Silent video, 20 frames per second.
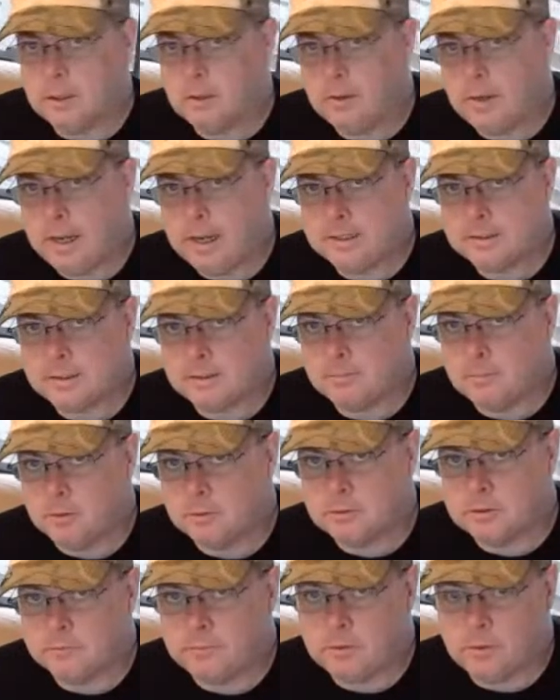As most
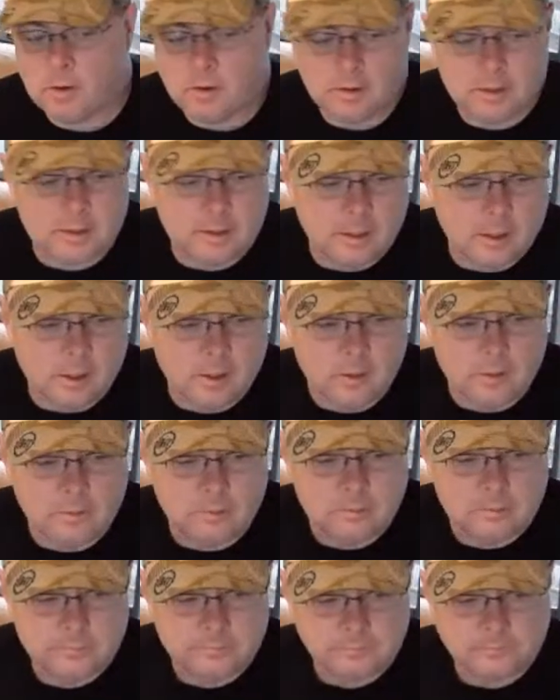of you already know,
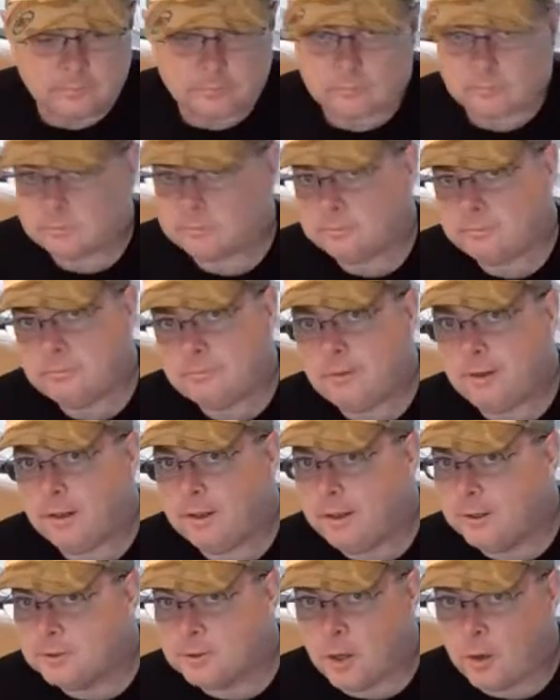
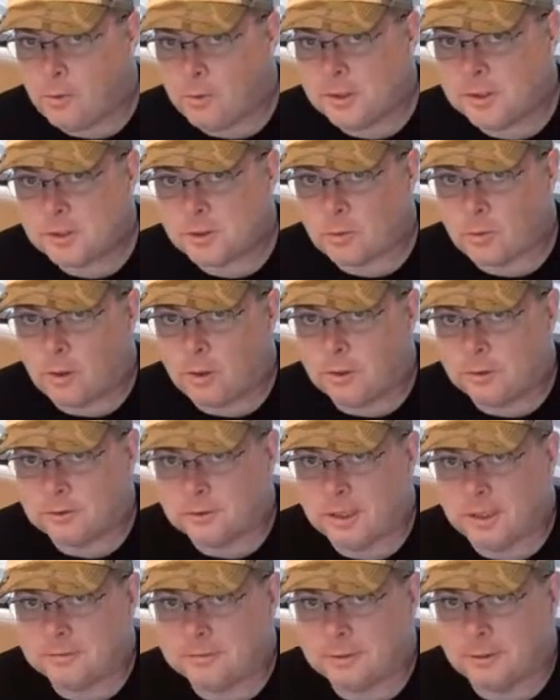there's always squirrels
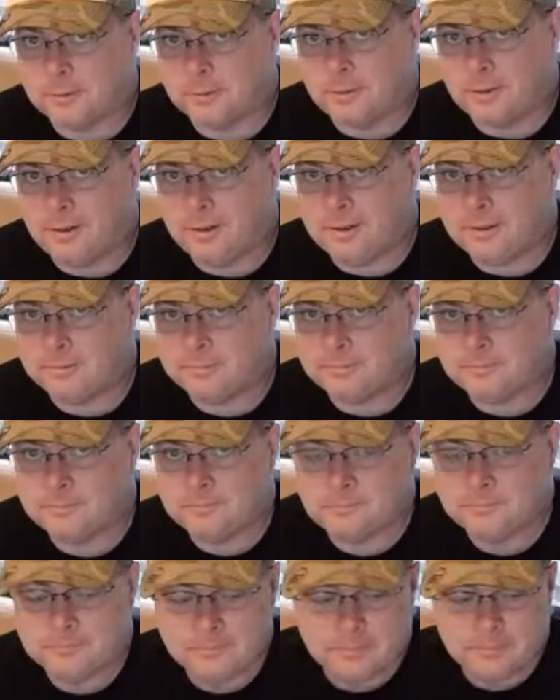out there, right?
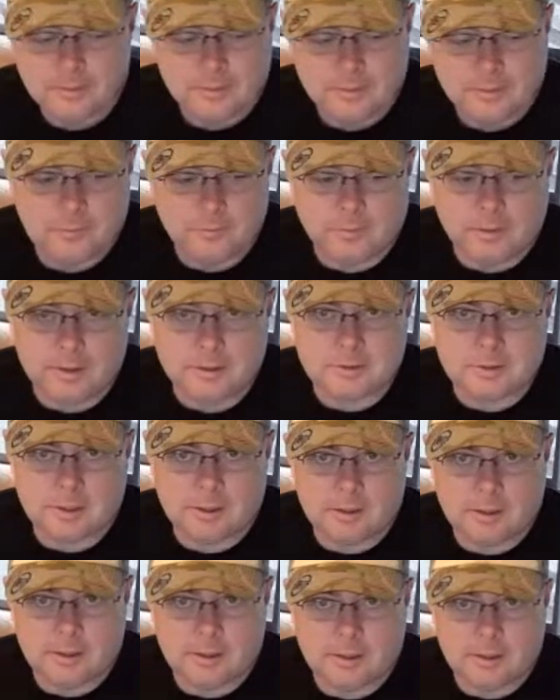If you
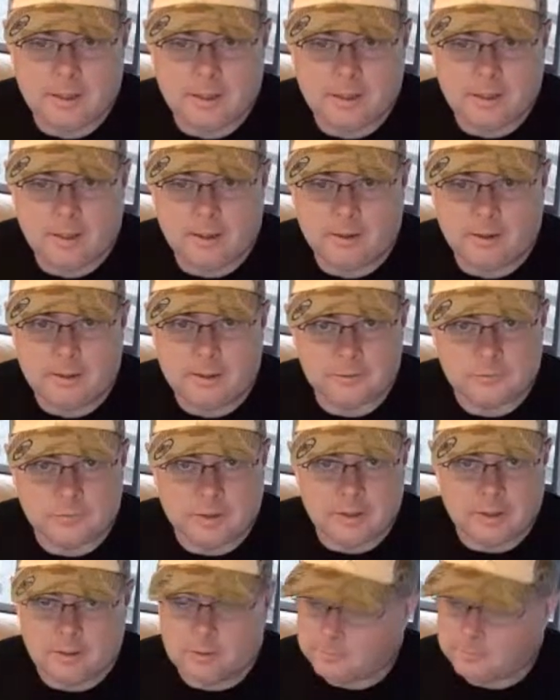watched our latest
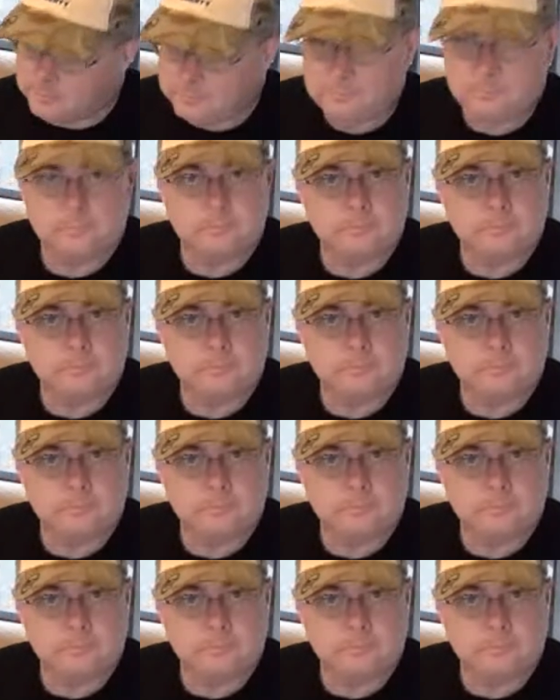video,